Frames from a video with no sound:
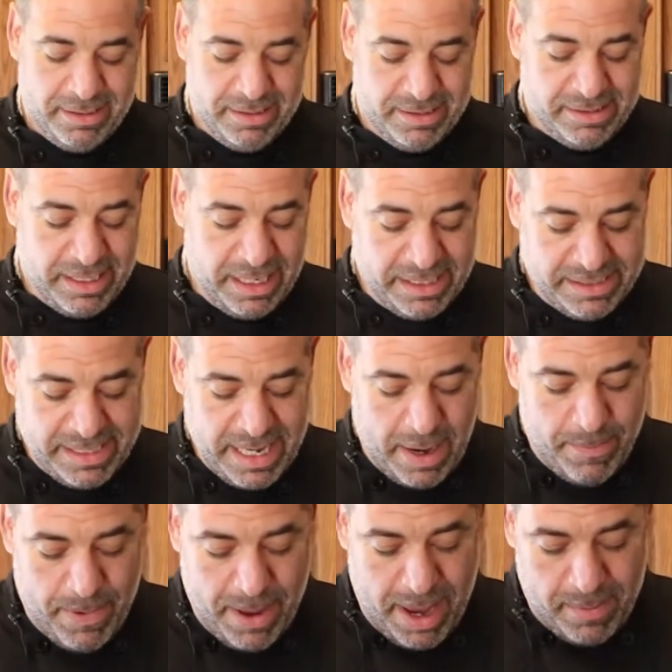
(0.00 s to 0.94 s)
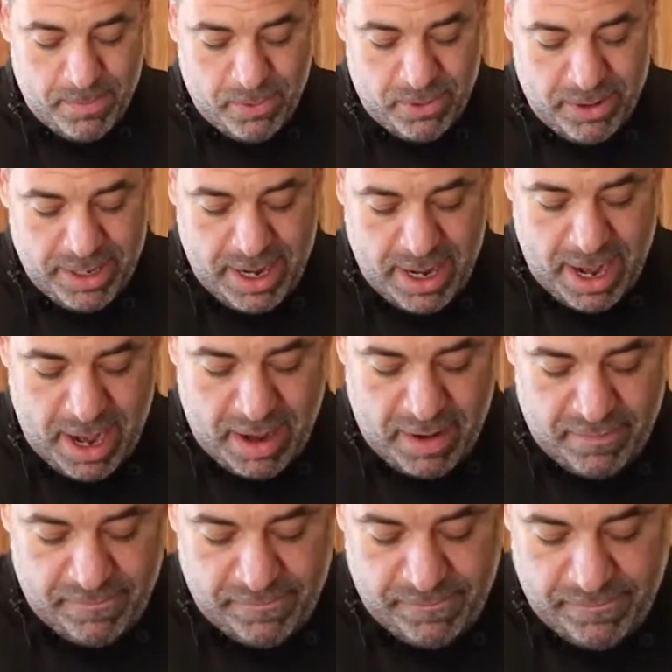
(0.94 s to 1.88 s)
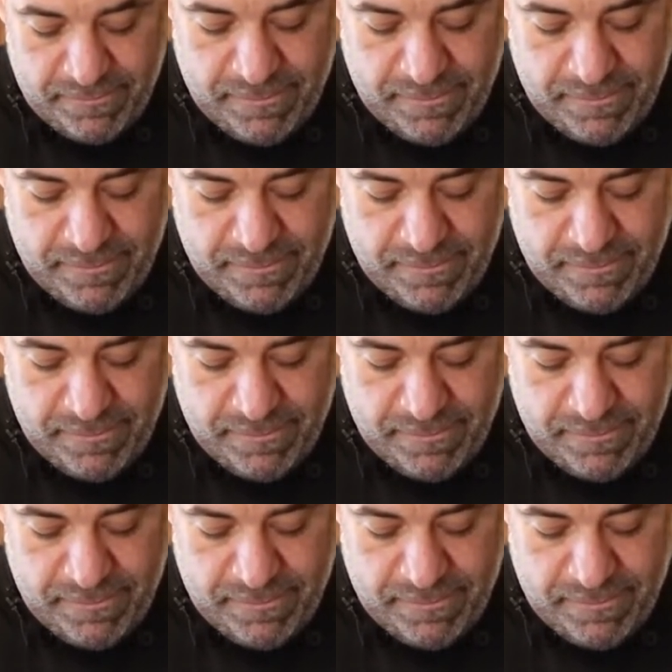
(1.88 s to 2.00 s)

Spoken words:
slice that bad boy in half.